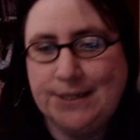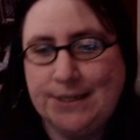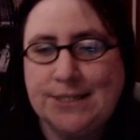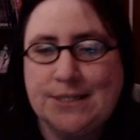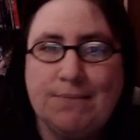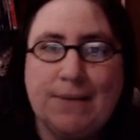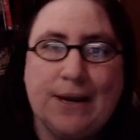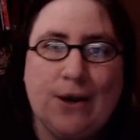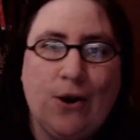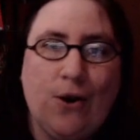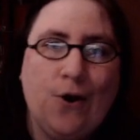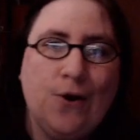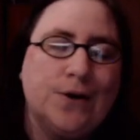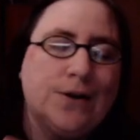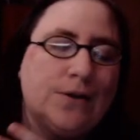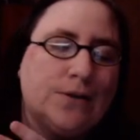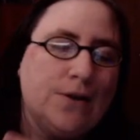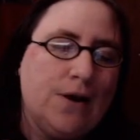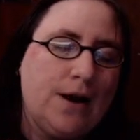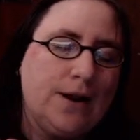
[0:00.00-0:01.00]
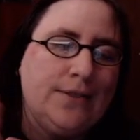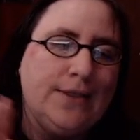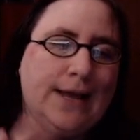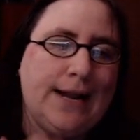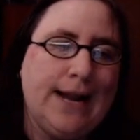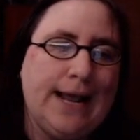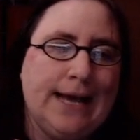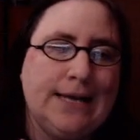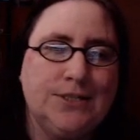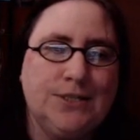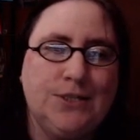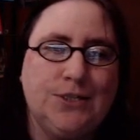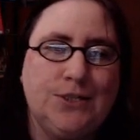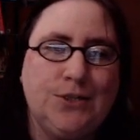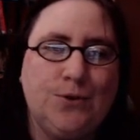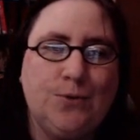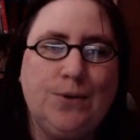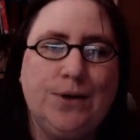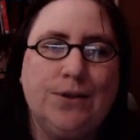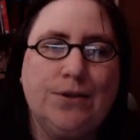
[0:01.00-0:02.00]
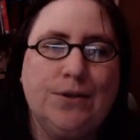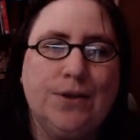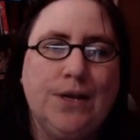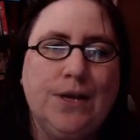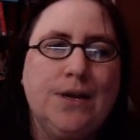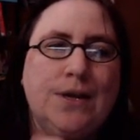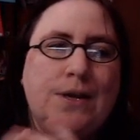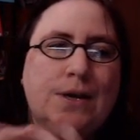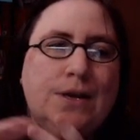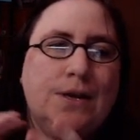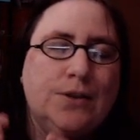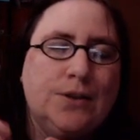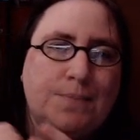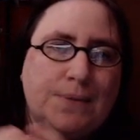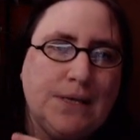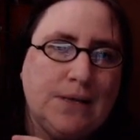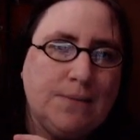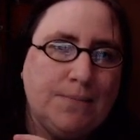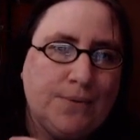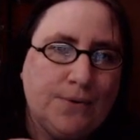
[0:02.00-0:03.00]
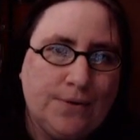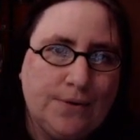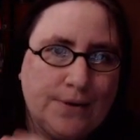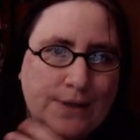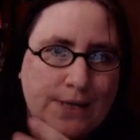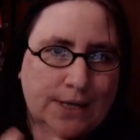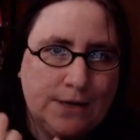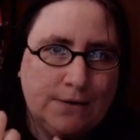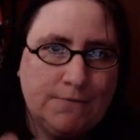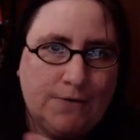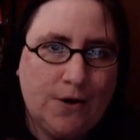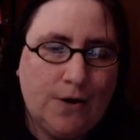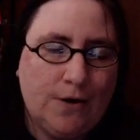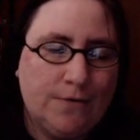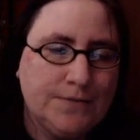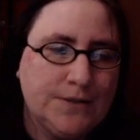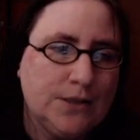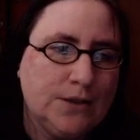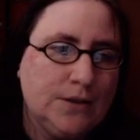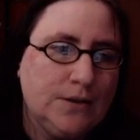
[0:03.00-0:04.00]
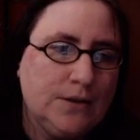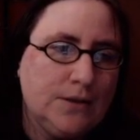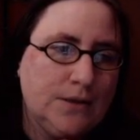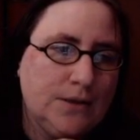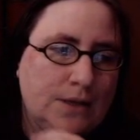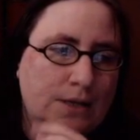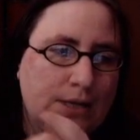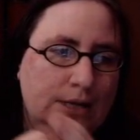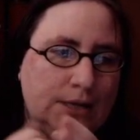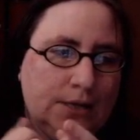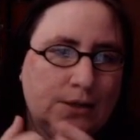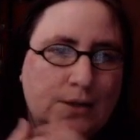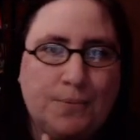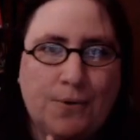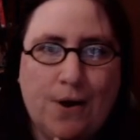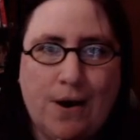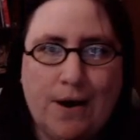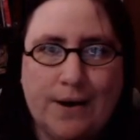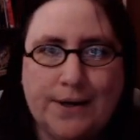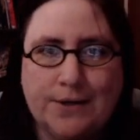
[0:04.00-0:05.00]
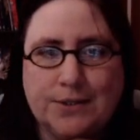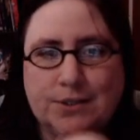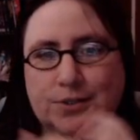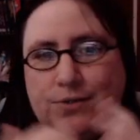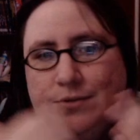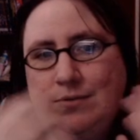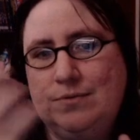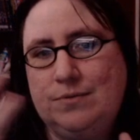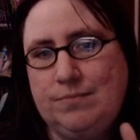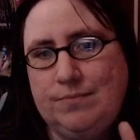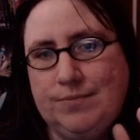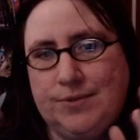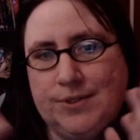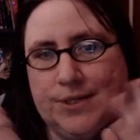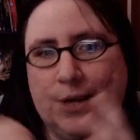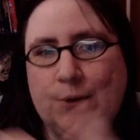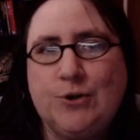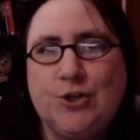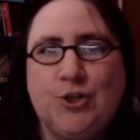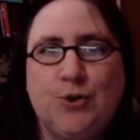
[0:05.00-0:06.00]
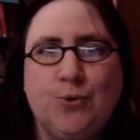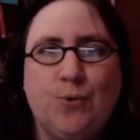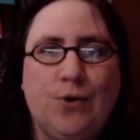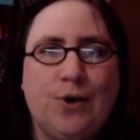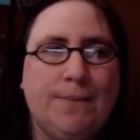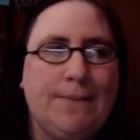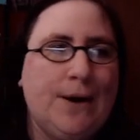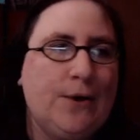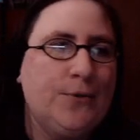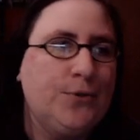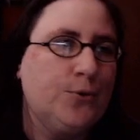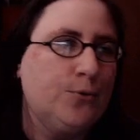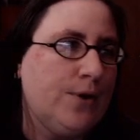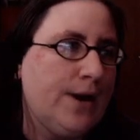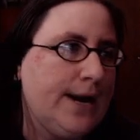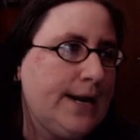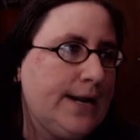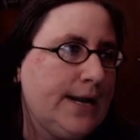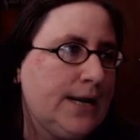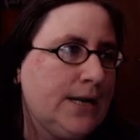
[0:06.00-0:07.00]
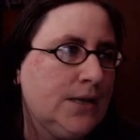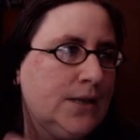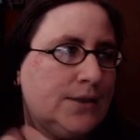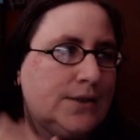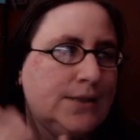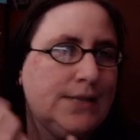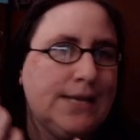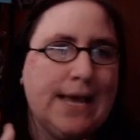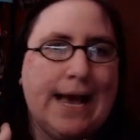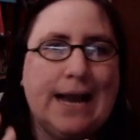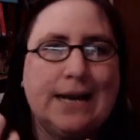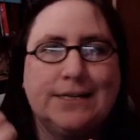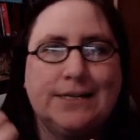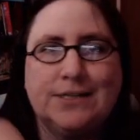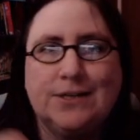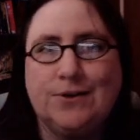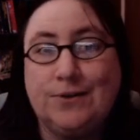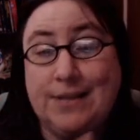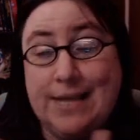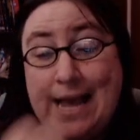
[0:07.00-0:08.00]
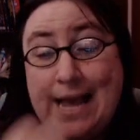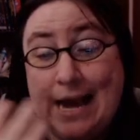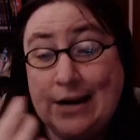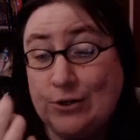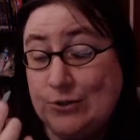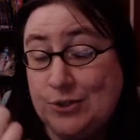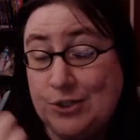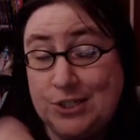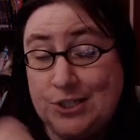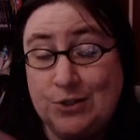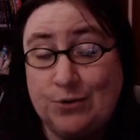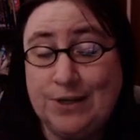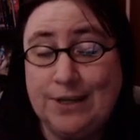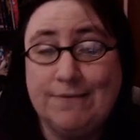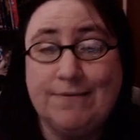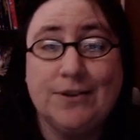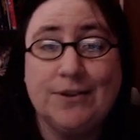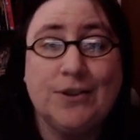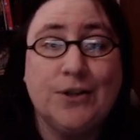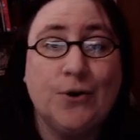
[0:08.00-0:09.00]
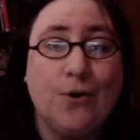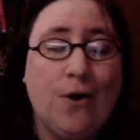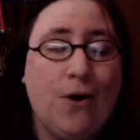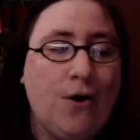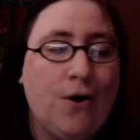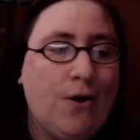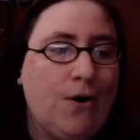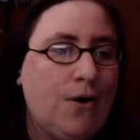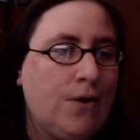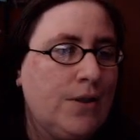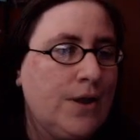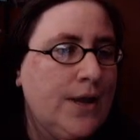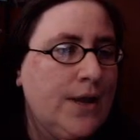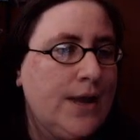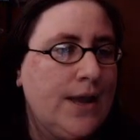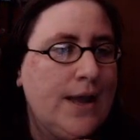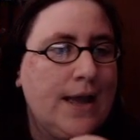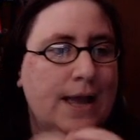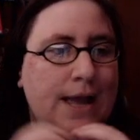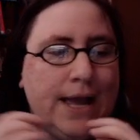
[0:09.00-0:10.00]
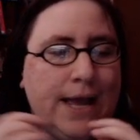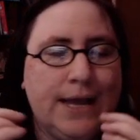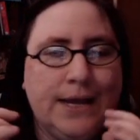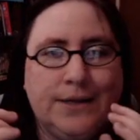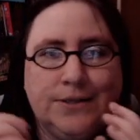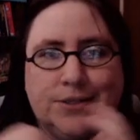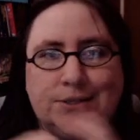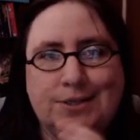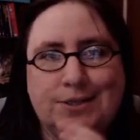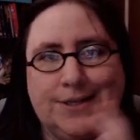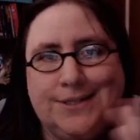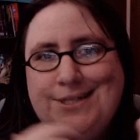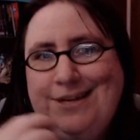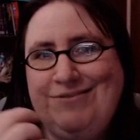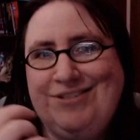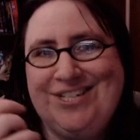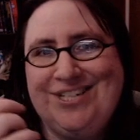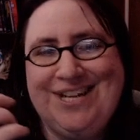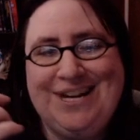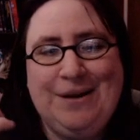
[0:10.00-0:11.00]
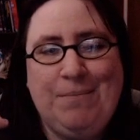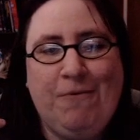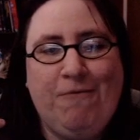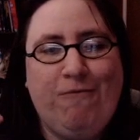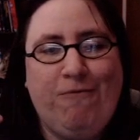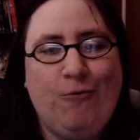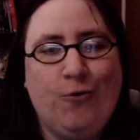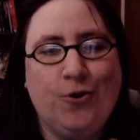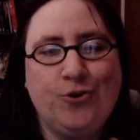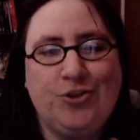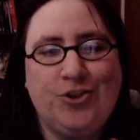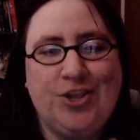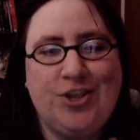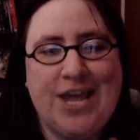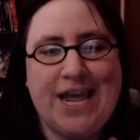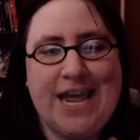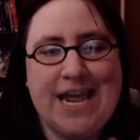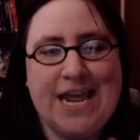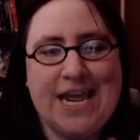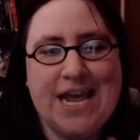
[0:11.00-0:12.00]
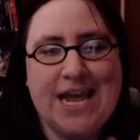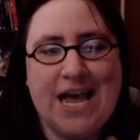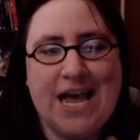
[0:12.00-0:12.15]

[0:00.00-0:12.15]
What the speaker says: in my heart, and a lot of that has to do with the people involved in the product. Say what you want about the writing, the actors still give it their all, and as I've stated before, they